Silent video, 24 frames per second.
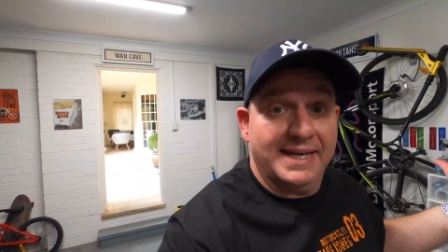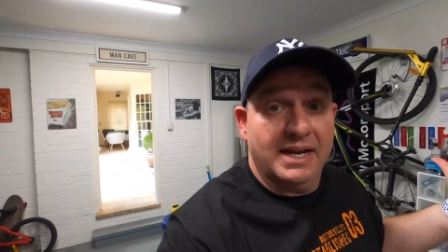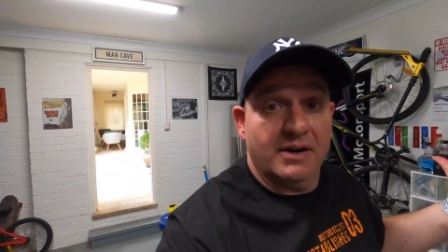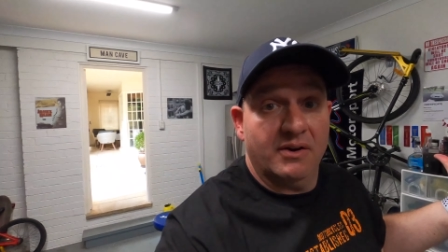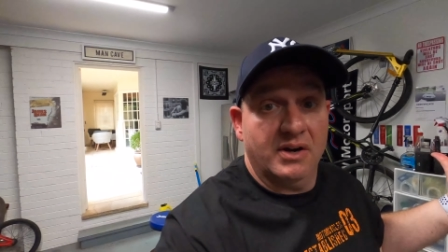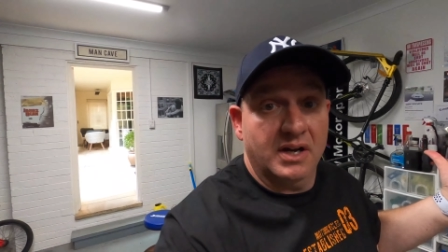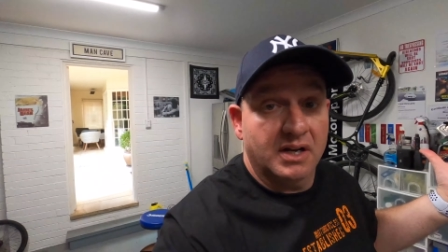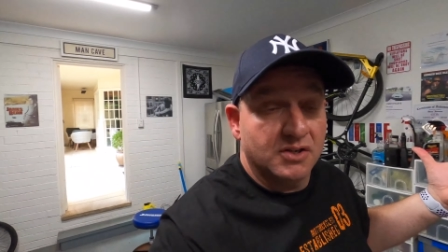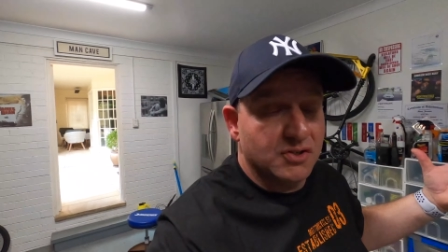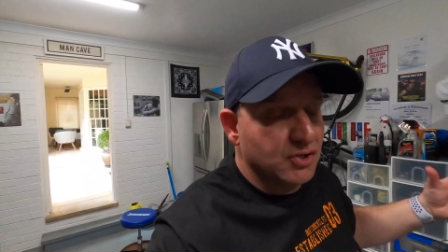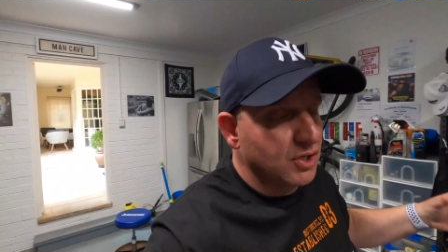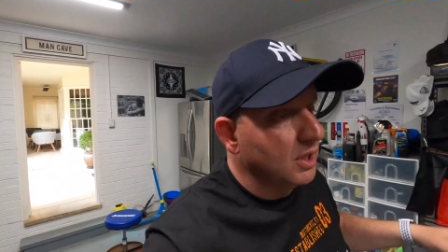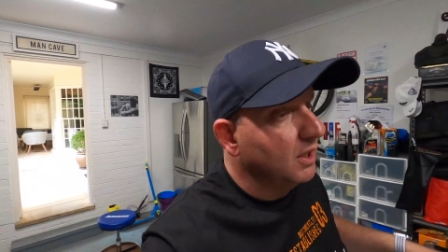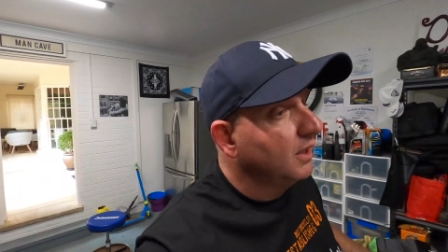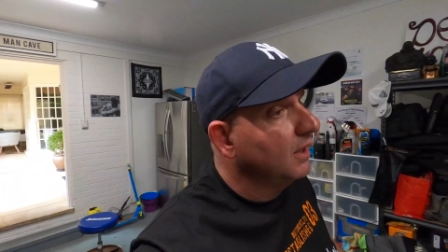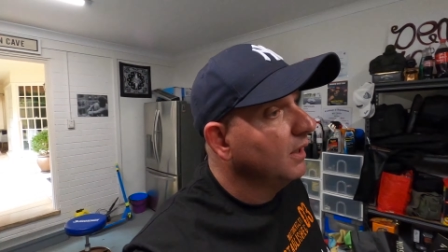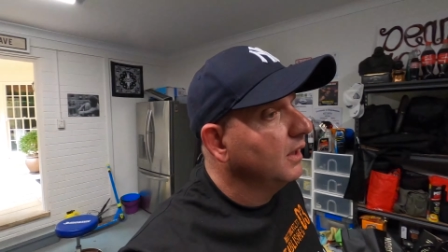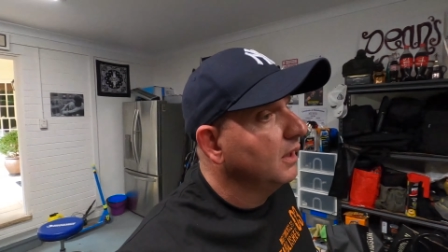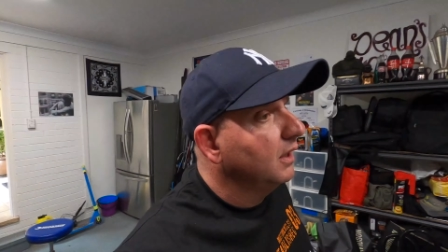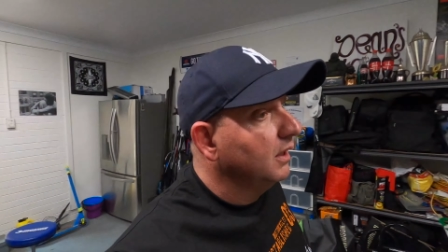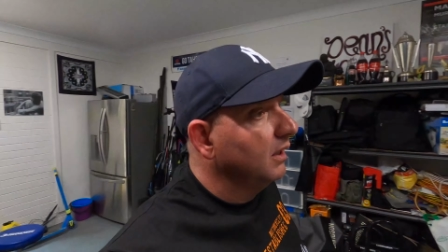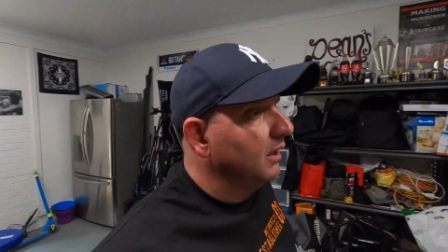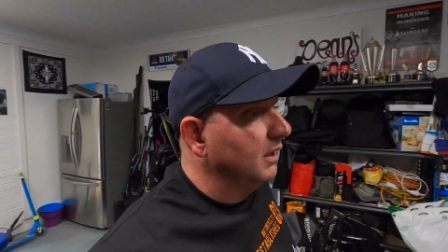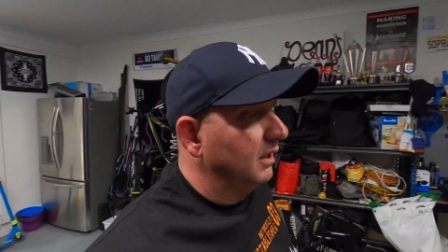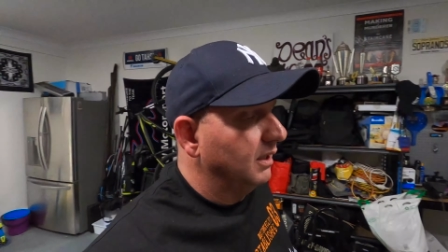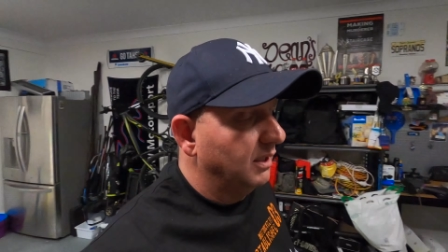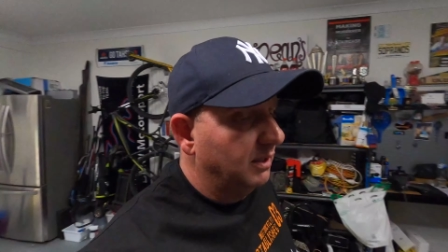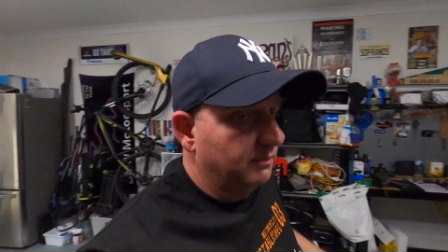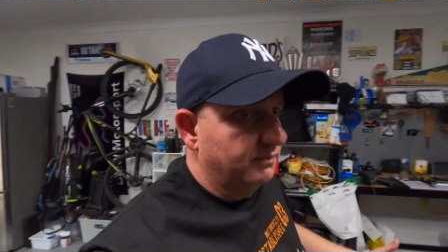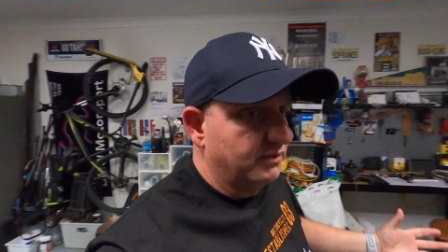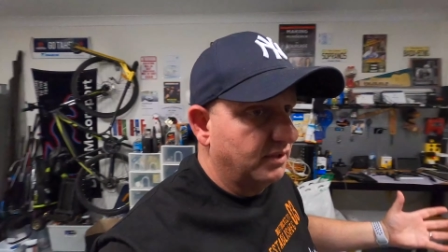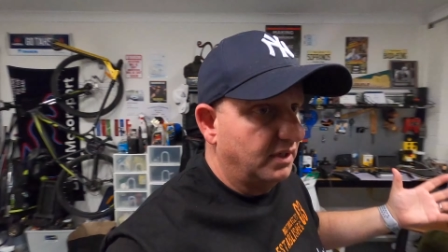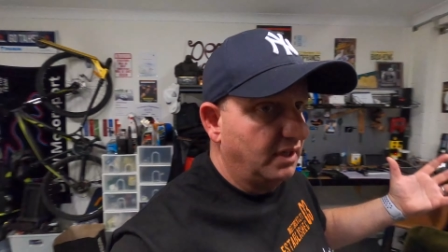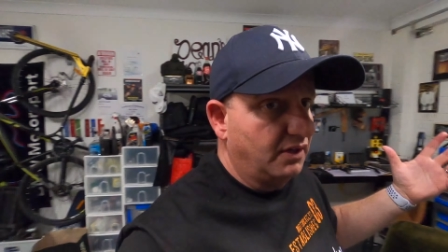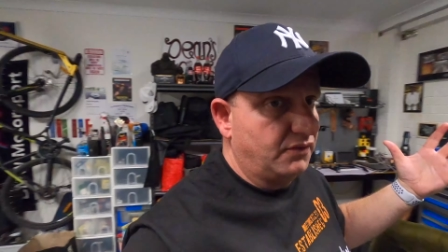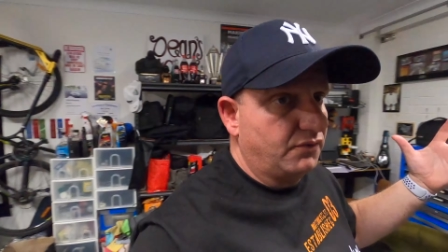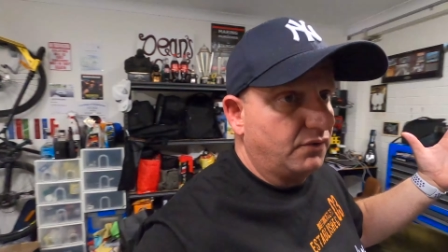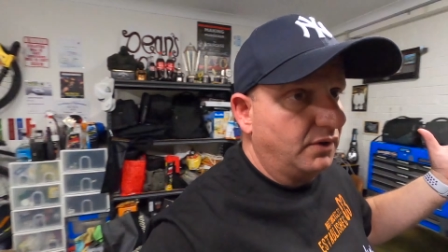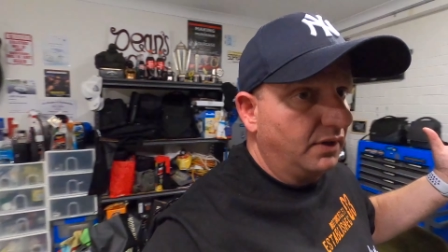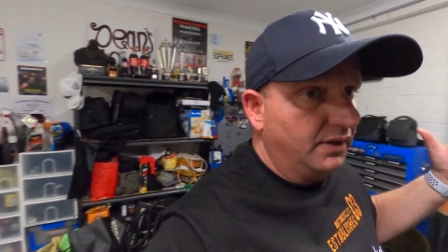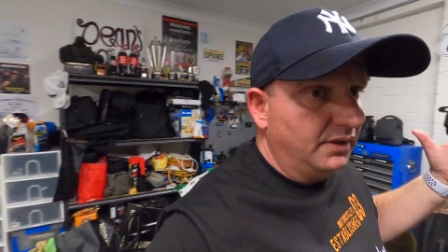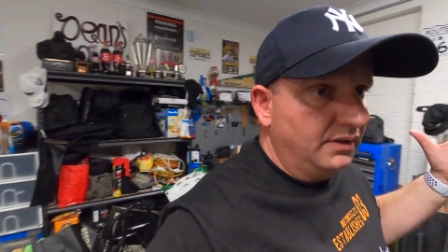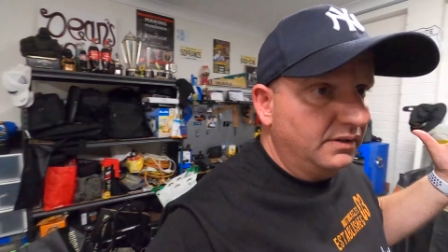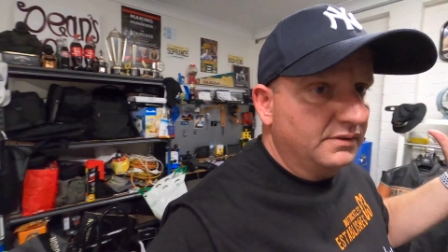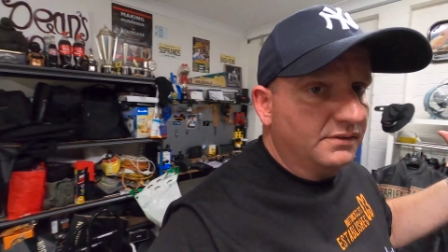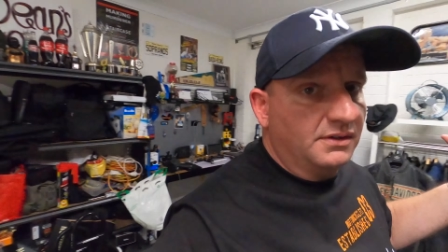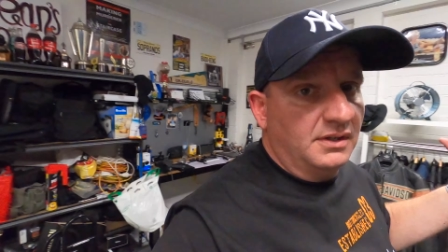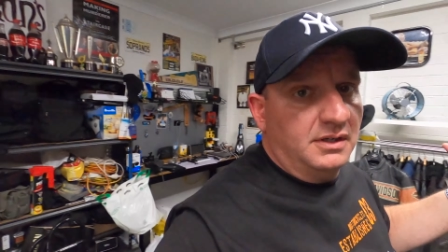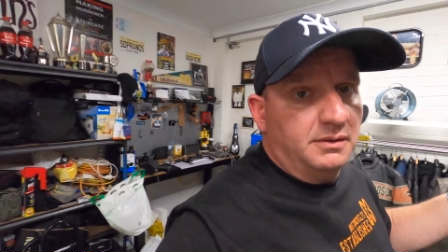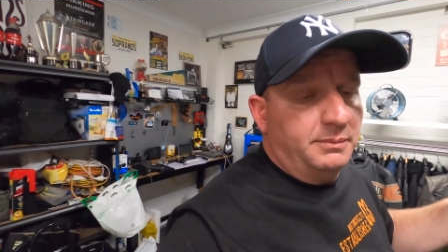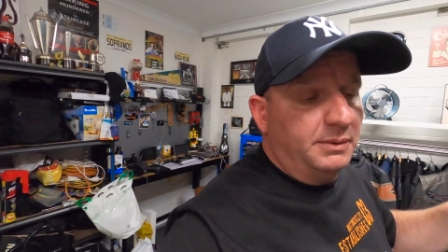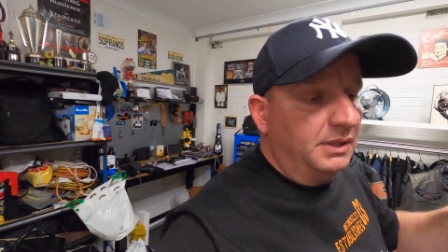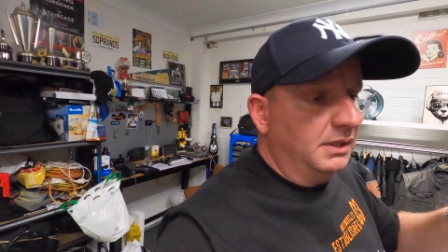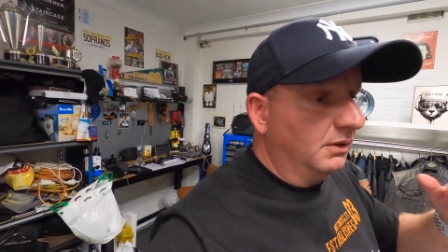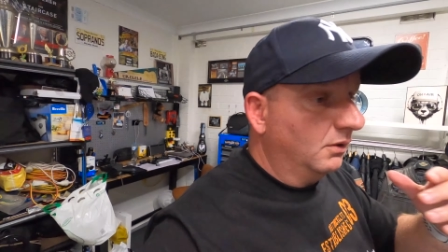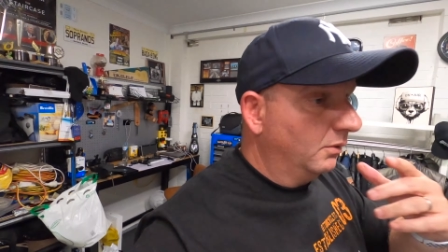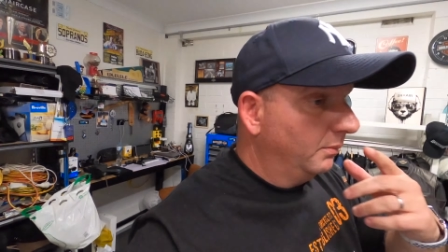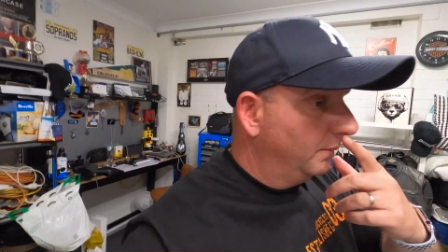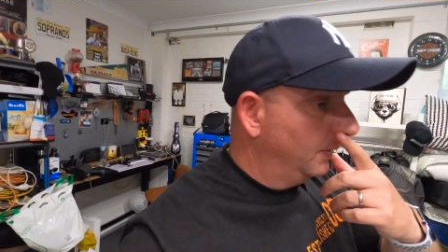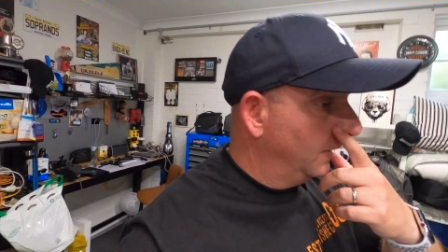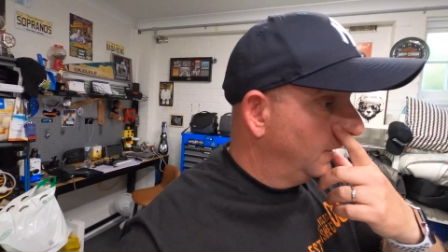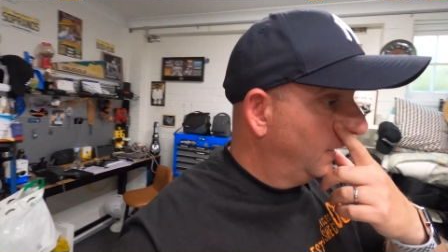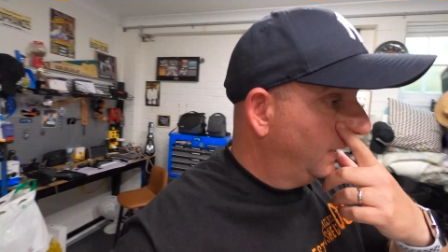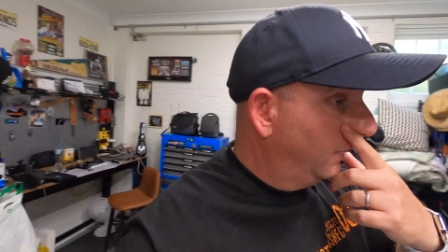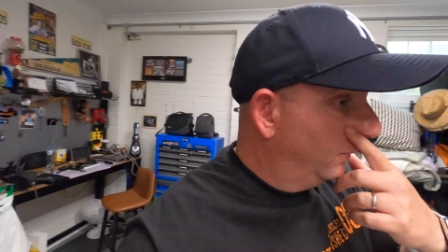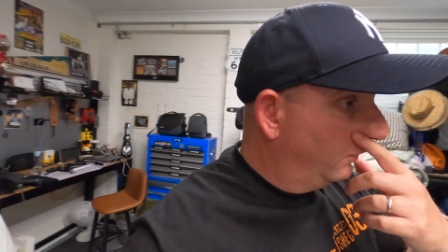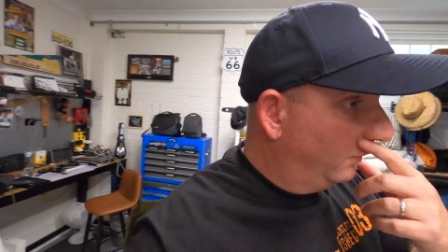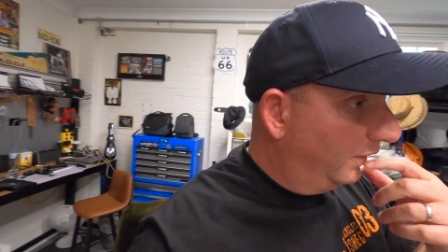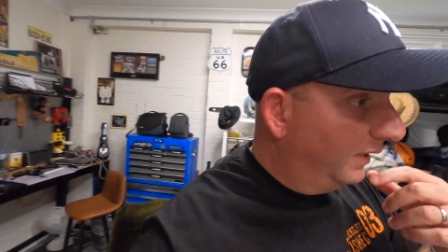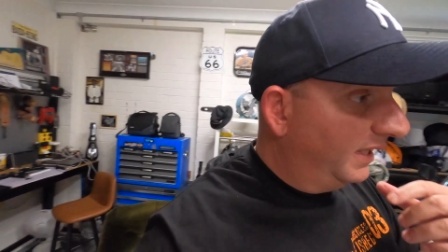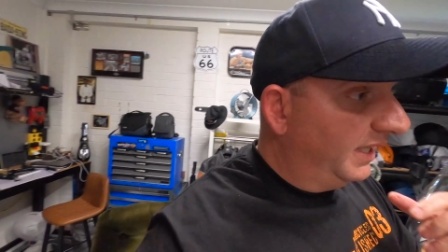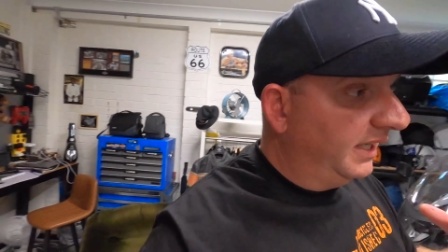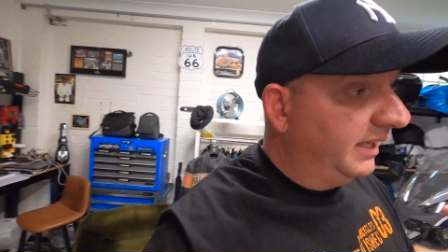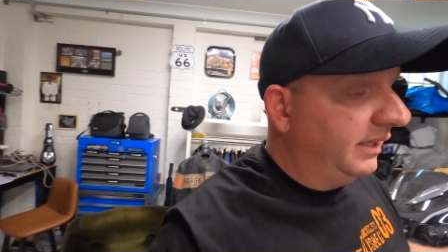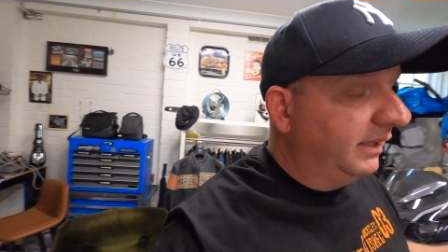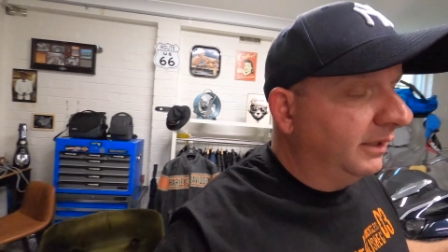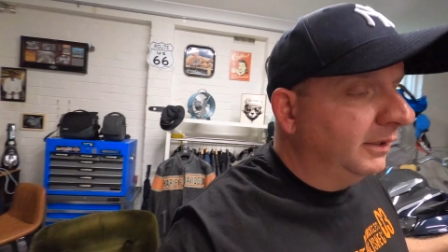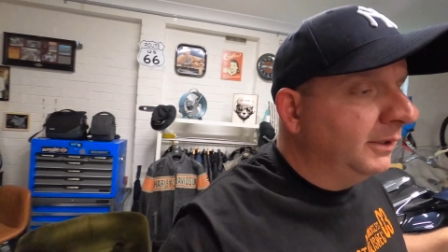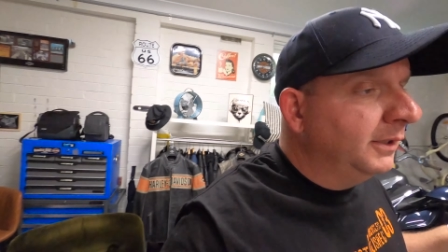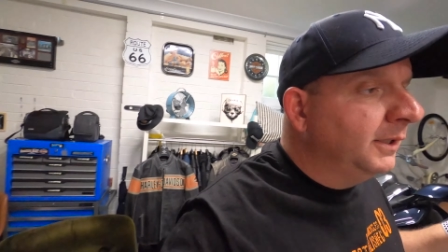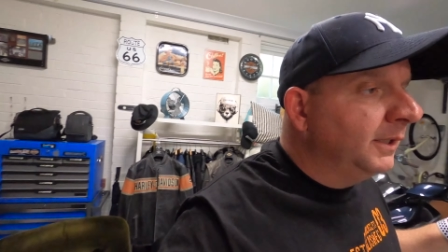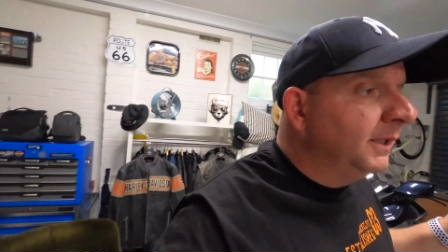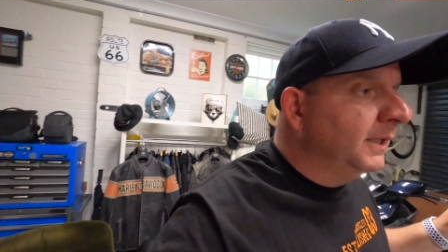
garage. Um, so naturally it is going to be a little bit louder in here.